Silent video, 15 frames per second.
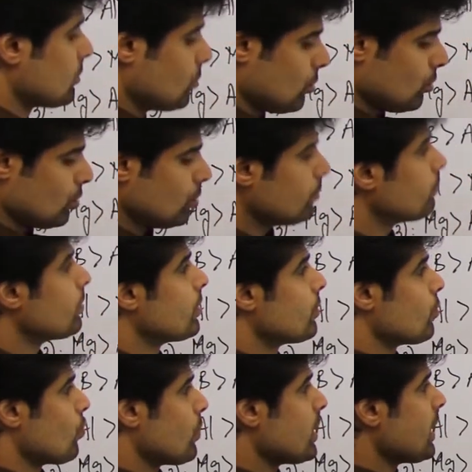group,
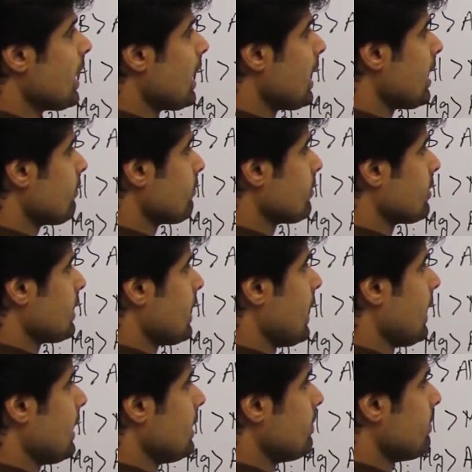we have the
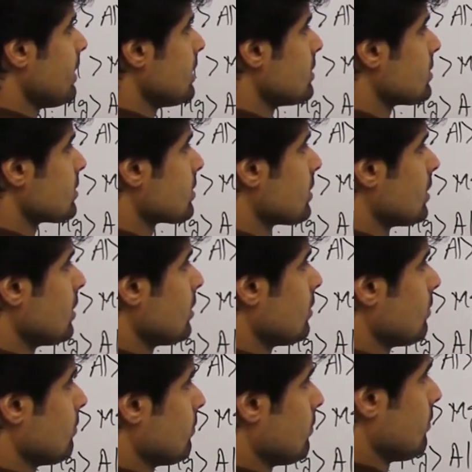elements,
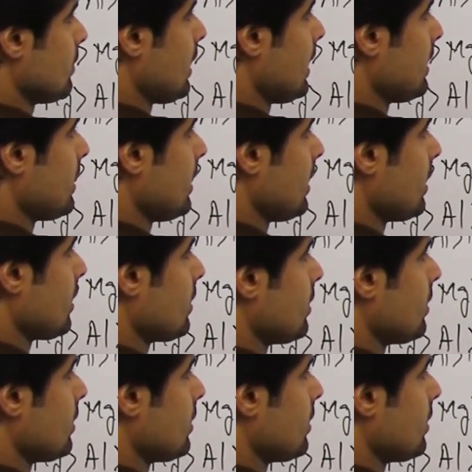I think,